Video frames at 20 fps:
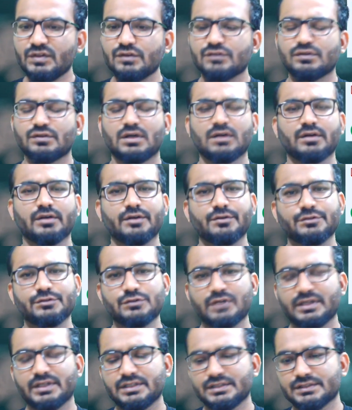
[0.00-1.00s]
so how can you
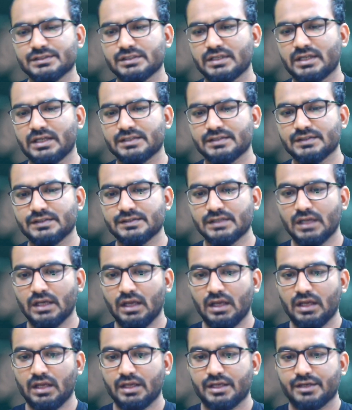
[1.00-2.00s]
join these classes?
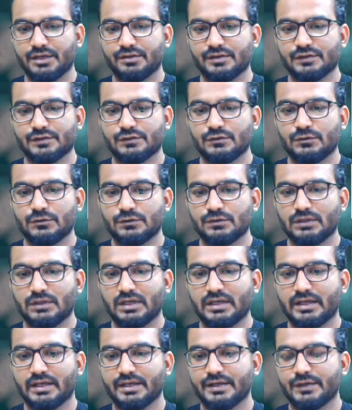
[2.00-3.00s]
You just go to the
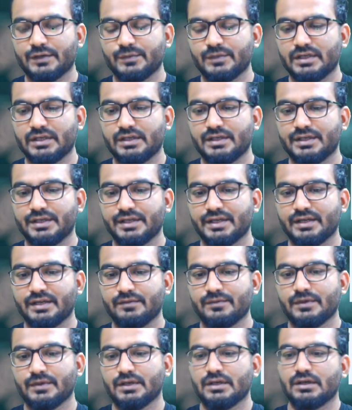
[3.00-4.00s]
Unacademy learning
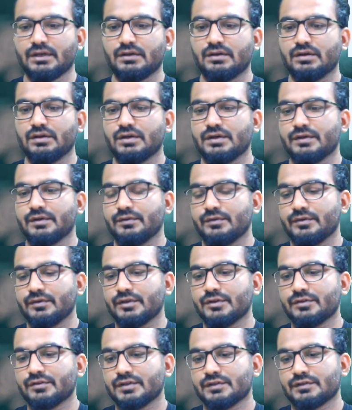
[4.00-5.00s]
app, or
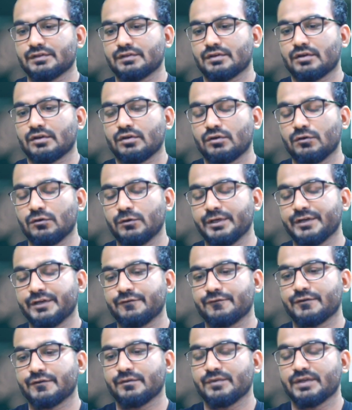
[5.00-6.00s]
you just go it
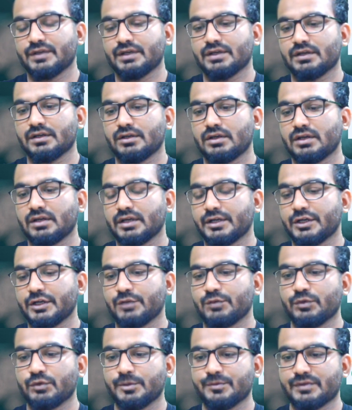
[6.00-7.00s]
from the
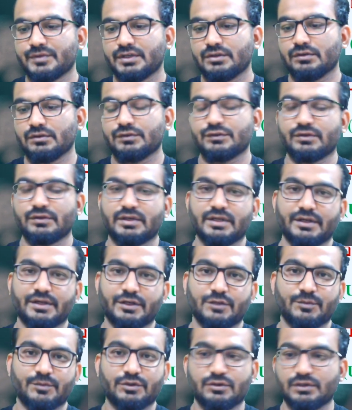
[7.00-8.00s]
Unacademy website also,
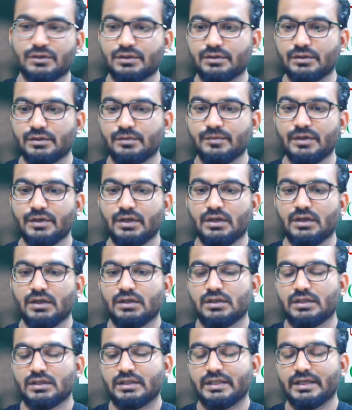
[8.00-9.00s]
unacademy.com.
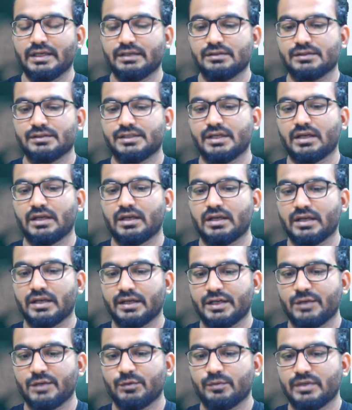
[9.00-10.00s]
Then take an
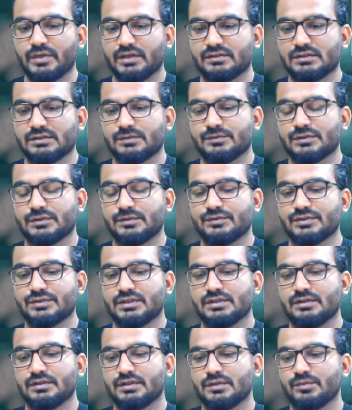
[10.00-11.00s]
Unacademy Plus
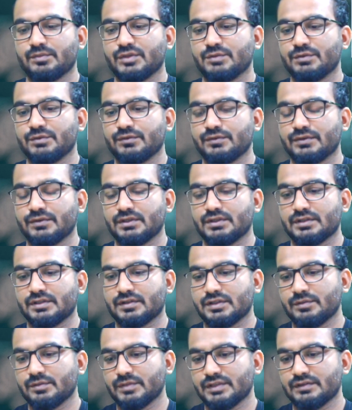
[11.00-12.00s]
subscription. It may be for
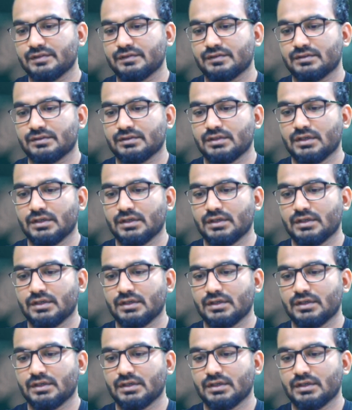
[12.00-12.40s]
3 months